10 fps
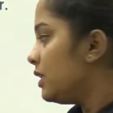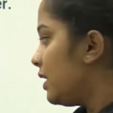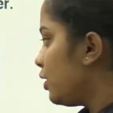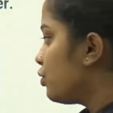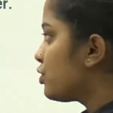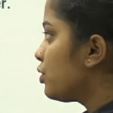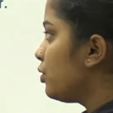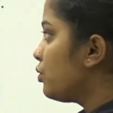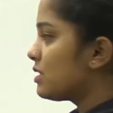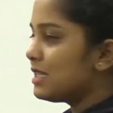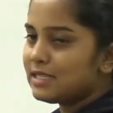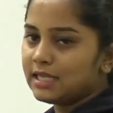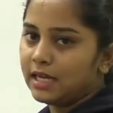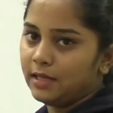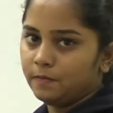they used to use a
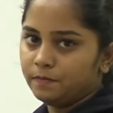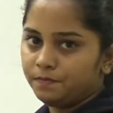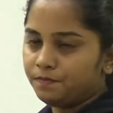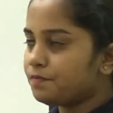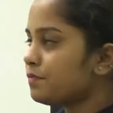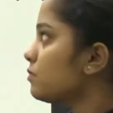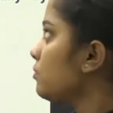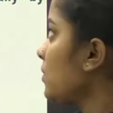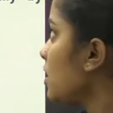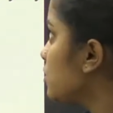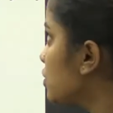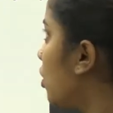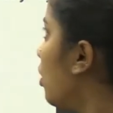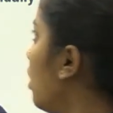sickle. So